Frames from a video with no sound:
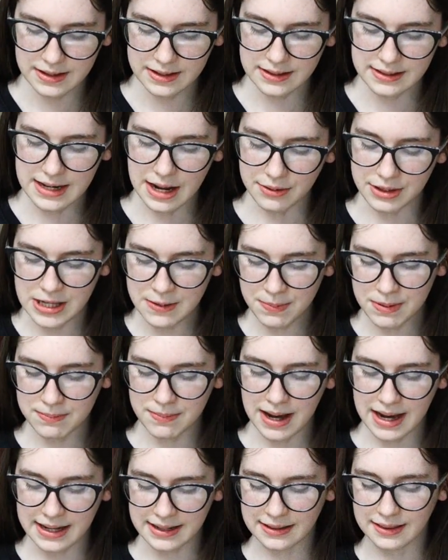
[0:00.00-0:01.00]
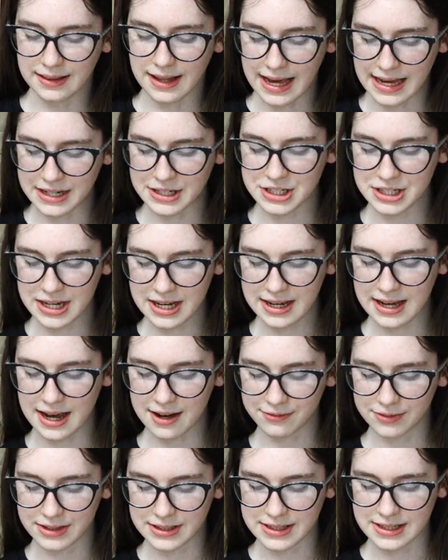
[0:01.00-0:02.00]
Now keep in mind, like GA
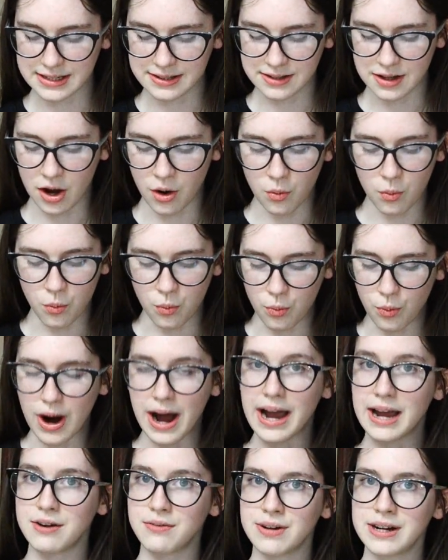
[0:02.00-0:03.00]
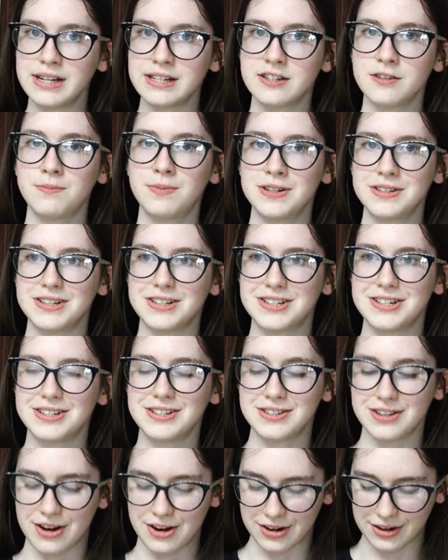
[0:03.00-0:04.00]
conferences, a wide range of
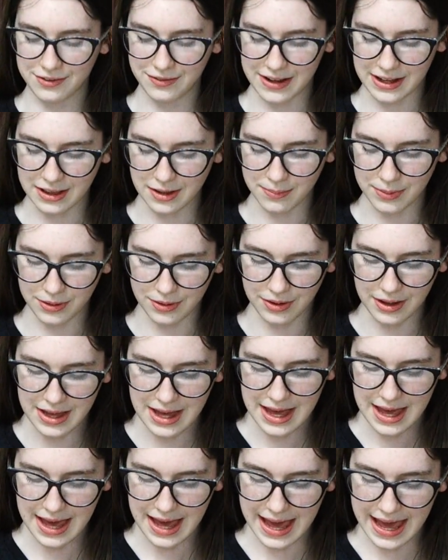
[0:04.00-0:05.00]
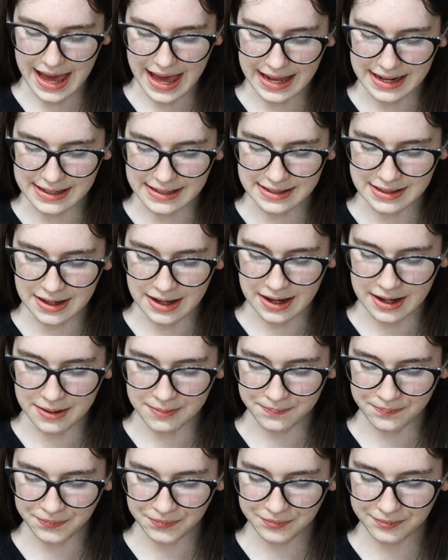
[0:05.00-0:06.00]
positions are available, and
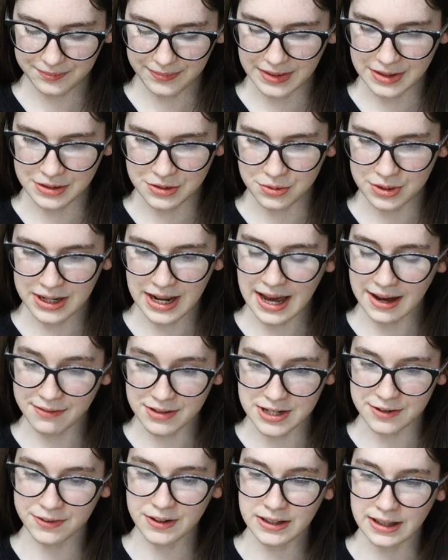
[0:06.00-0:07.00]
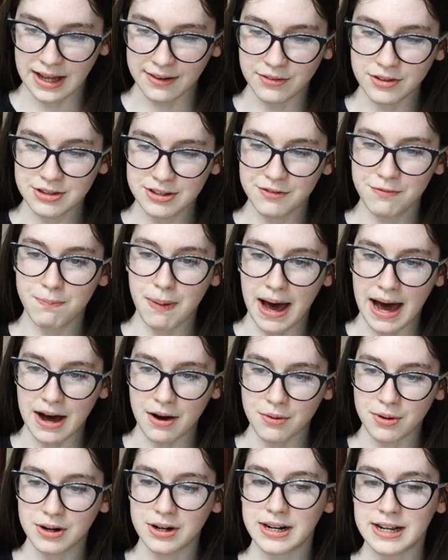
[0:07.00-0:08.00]
You can have different levels of
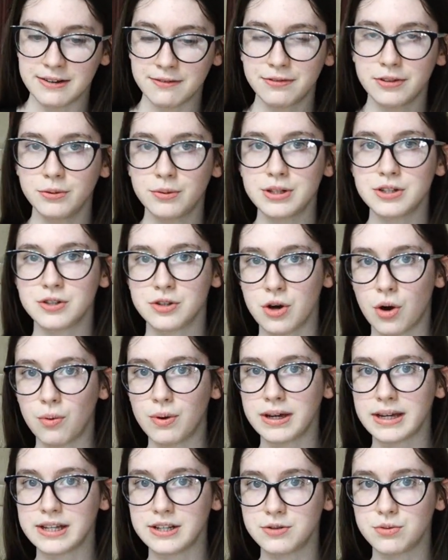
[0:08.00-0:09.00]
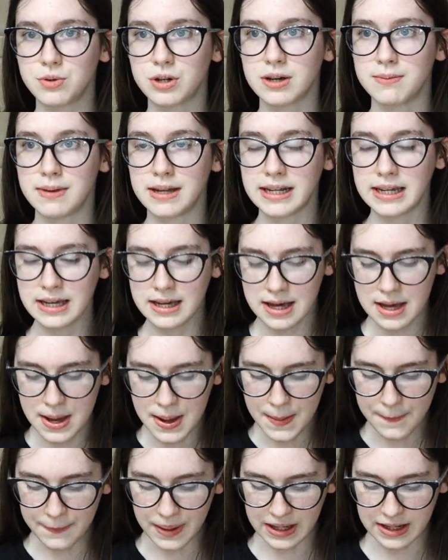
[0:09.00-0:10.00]
power and influence going into a committee,
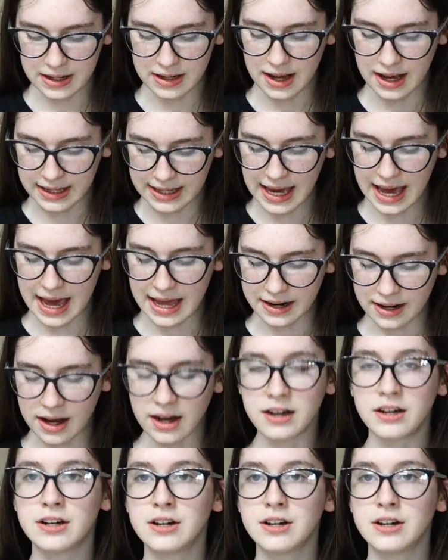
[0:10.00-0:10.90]
but again, a